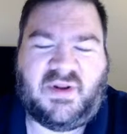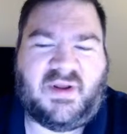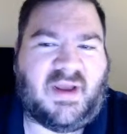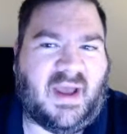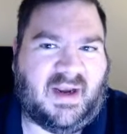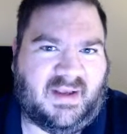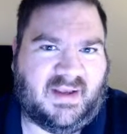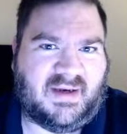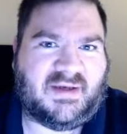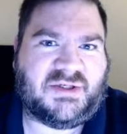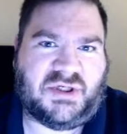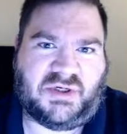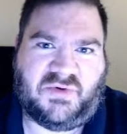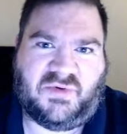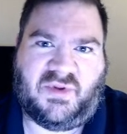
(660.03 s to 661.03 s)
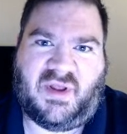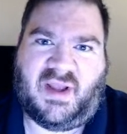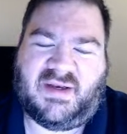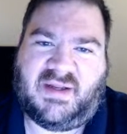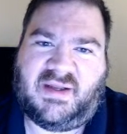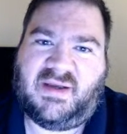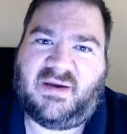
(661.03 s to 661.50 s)
kind of get a general
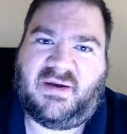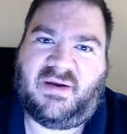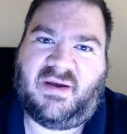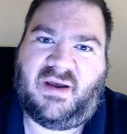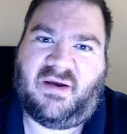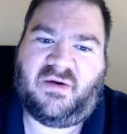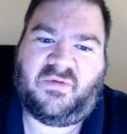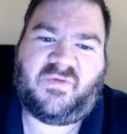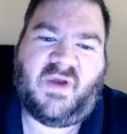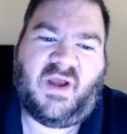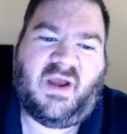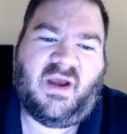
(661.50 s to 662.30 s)
idea of